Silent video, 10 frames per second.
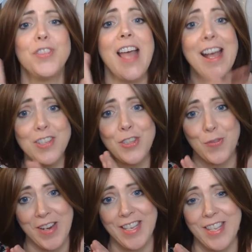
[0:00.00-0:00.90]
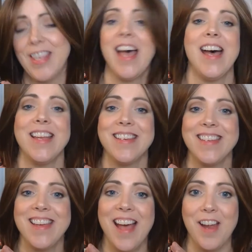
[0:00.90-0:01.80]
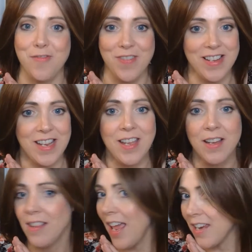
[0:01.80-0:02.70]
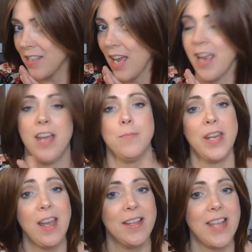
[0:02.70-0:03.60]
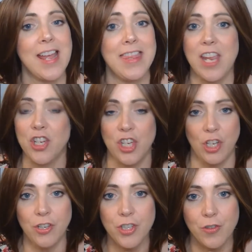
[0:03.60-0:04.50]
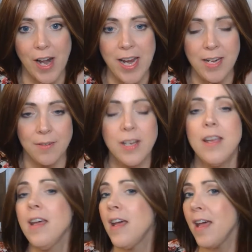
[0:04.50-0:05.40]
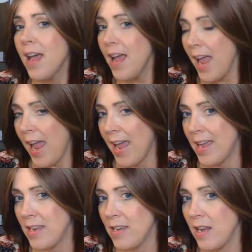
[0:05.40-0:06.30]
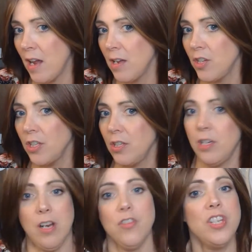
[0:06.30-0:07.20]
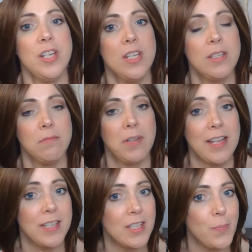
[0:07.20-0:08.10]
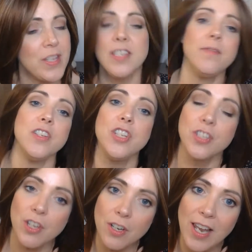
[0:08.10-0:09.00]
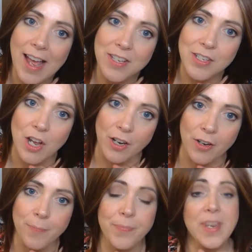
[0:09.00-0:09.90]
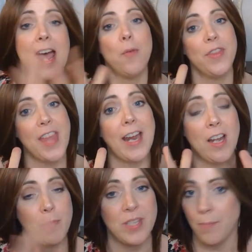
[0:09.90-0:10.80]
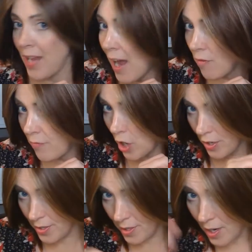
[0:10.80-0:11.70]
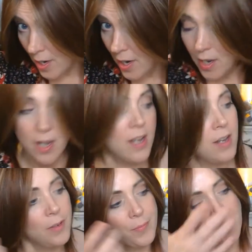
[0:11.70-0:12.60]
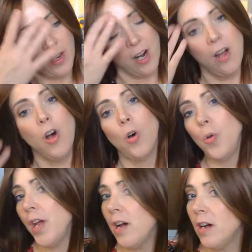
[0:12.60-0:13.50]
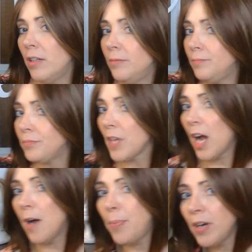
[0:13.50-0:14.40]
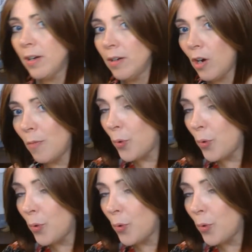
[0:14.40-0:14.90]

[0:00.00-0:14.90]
That's the reason that I really like Zion, because I think she looks great. And, you know, she's less expensive and she's going to last longer. Now, with that comes some downfalls. I'm going to hold up on